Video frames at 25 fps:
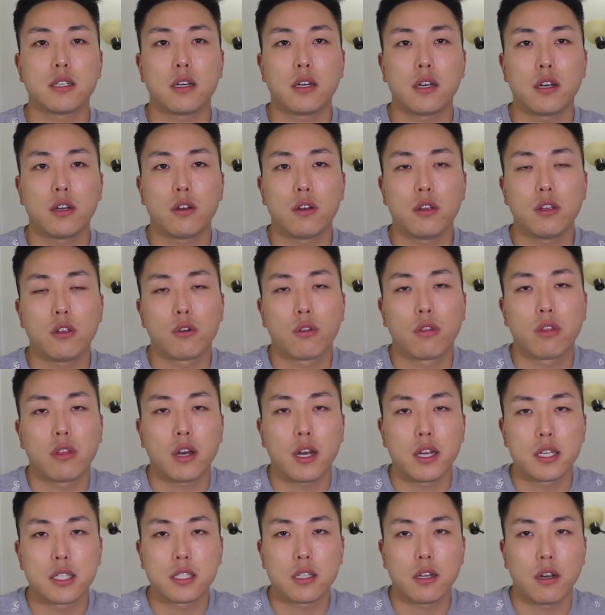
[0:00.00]
your
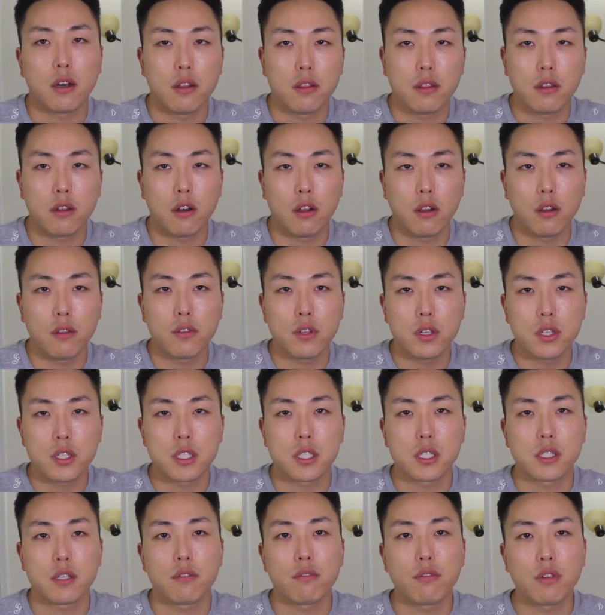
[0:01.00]
thoughts on all of
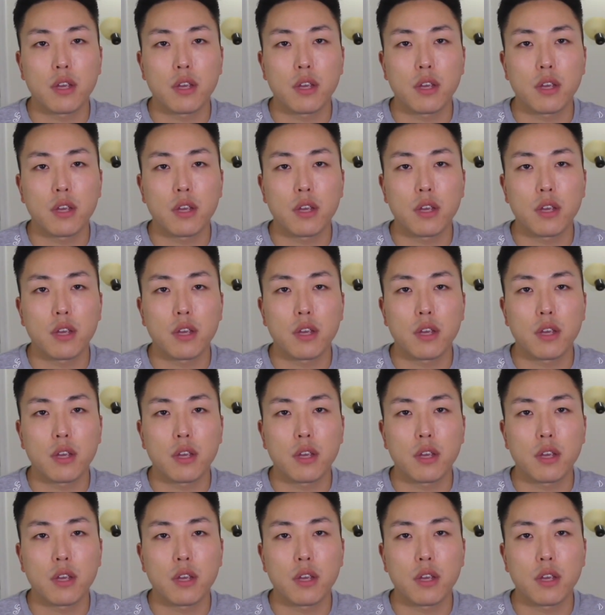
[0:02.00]
this.